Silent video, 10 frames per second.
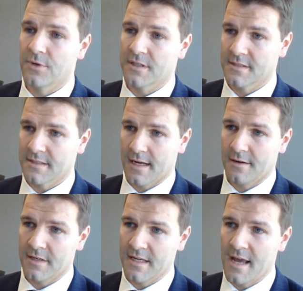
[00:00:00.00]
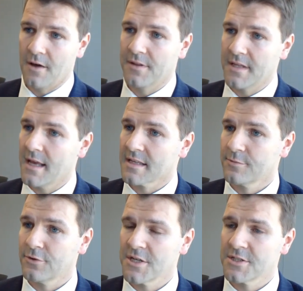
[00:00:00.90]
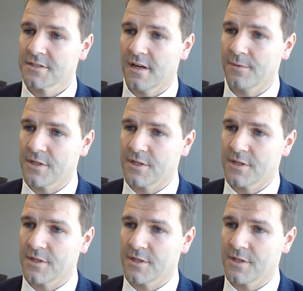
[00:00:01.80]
what is currently now on the exploration side,